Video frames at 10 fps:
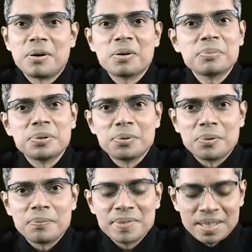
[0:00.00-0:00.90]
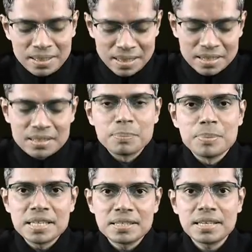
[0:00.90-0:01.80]
All of you know that is the
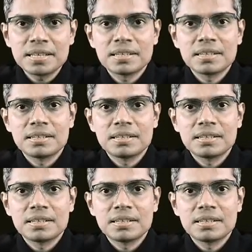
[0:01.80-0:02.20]
basic